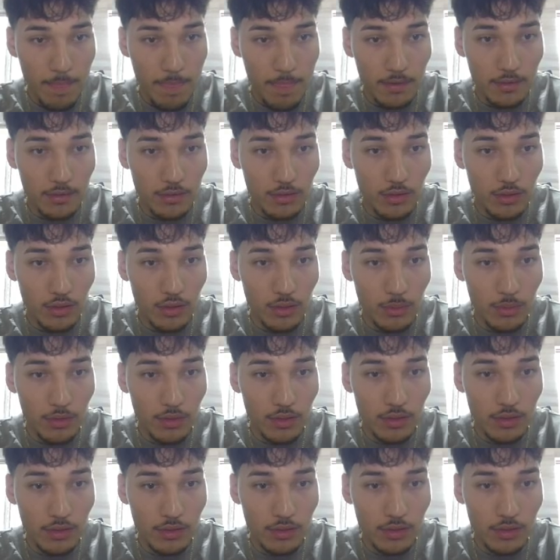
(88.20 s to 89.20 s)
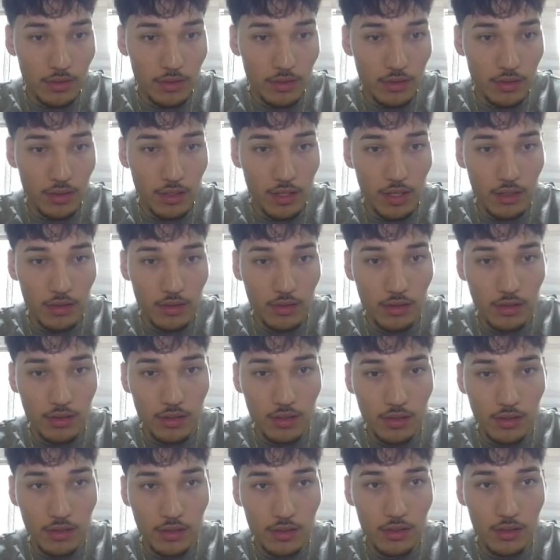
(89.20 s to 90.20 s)
That's all I wanted to see during the
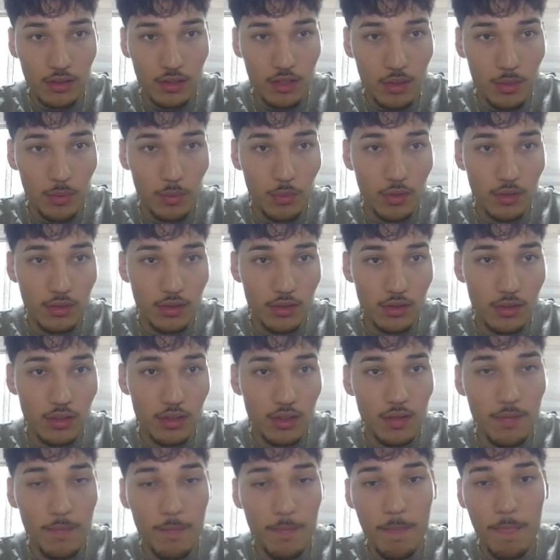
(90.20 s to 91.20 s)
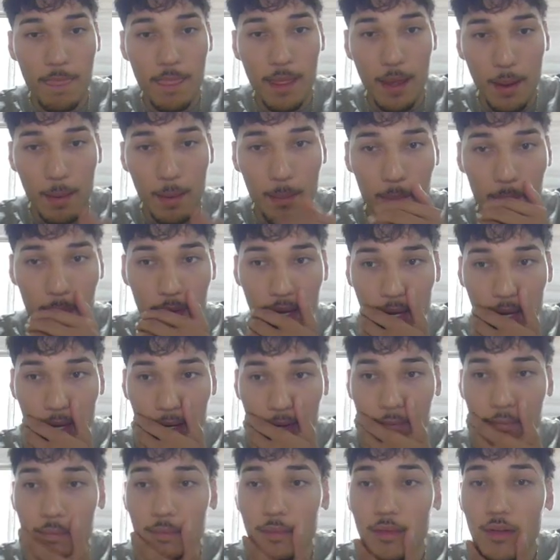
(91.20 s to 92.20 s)
session. It wasn't that bad
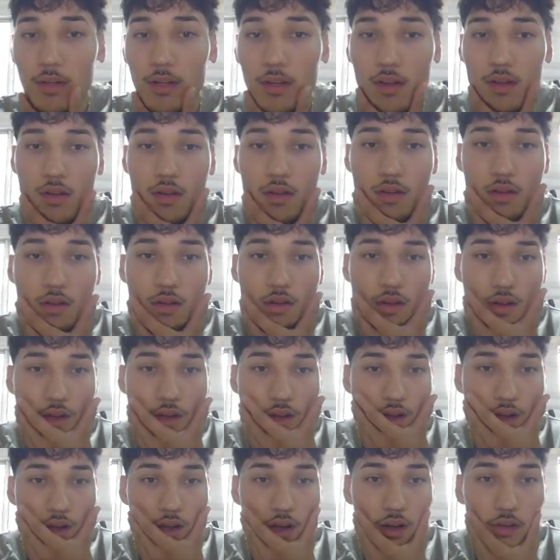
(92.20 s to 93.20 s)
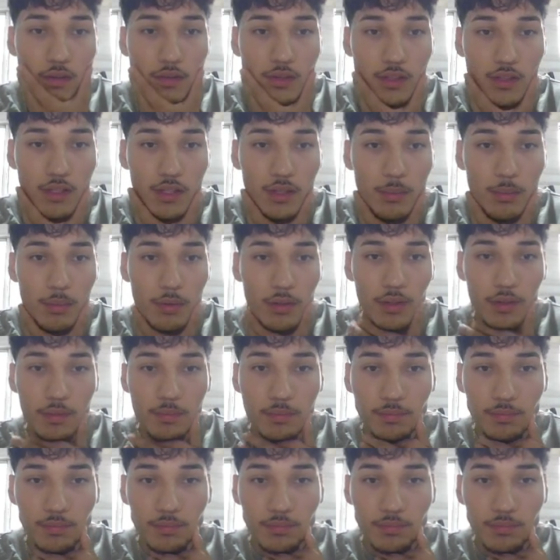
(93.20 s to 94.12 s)
of a TP.